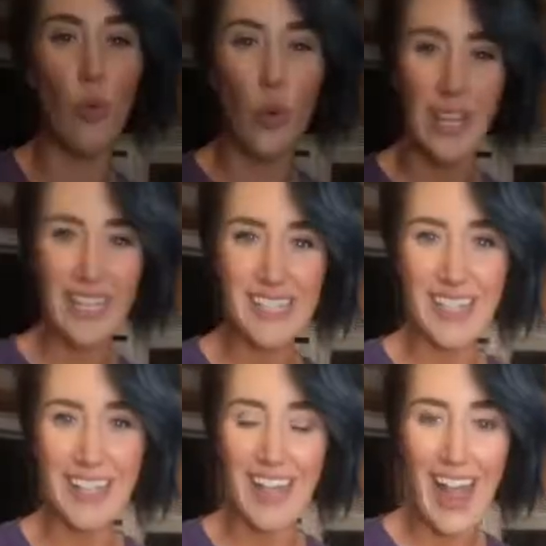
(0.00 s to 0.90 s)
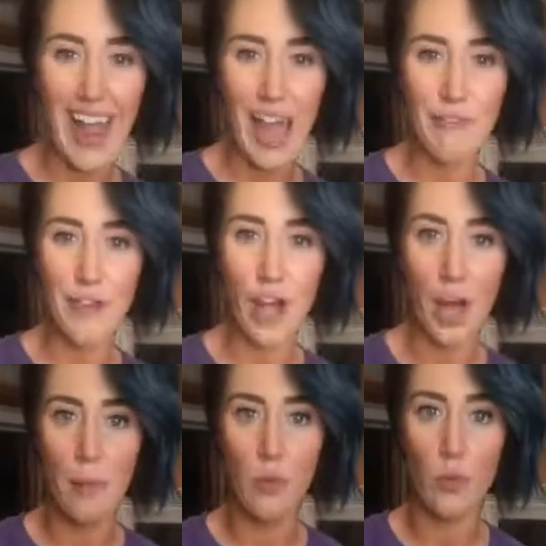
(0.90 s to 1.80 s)
We did a 1/2
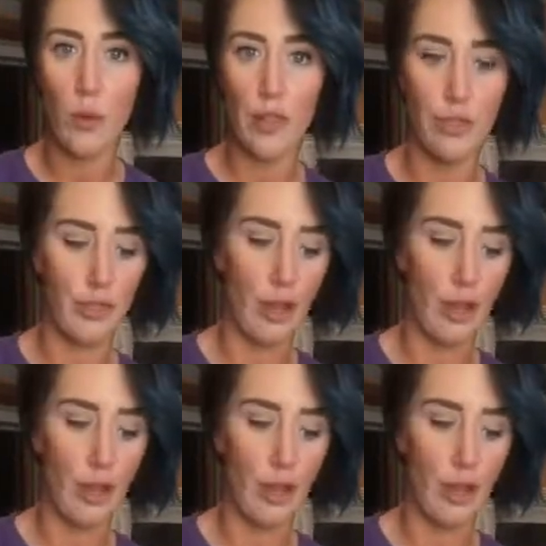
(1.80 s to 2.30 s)
cup with